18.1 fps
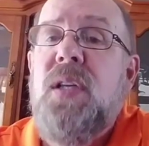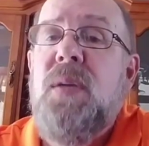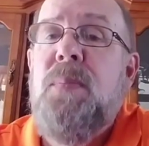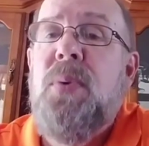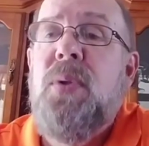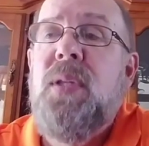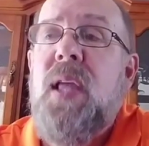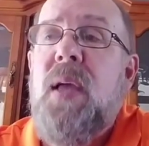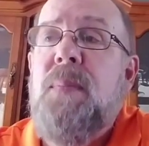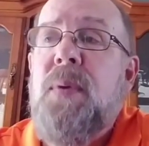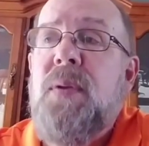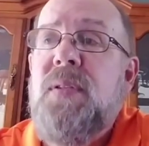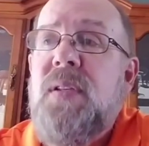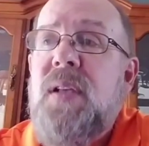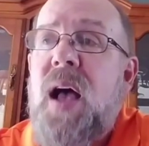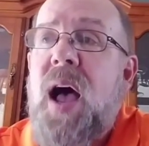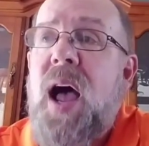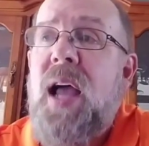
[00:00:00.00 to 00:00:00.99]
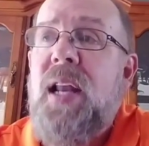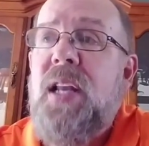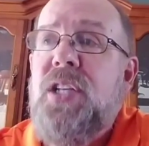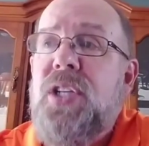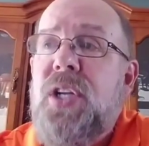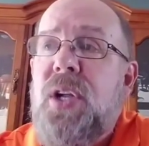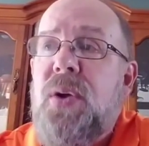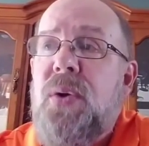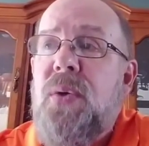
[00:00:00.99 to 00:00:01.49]
and put them aside
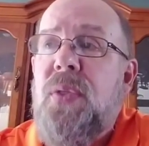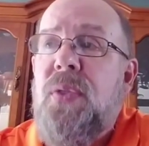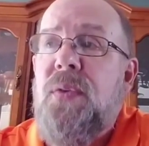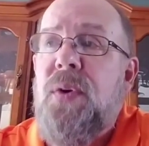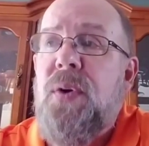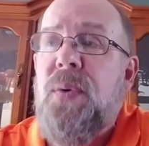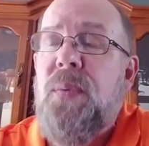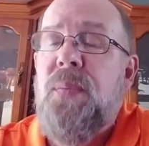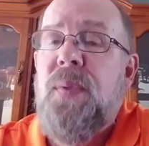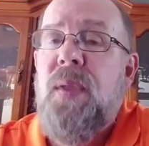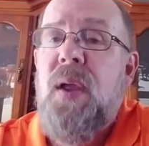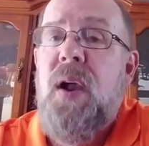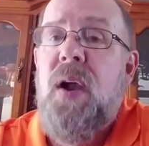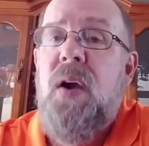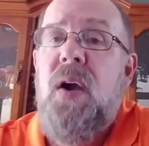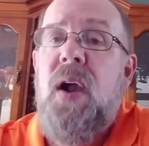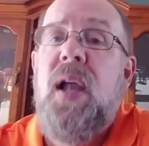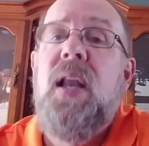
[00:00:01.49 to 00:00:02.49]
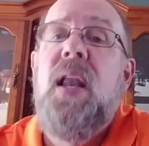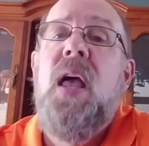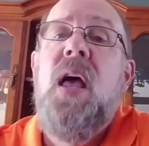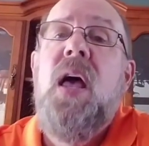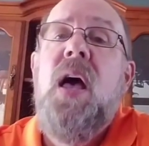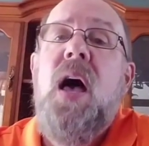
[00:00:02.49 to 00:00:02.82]
as you go through. All right.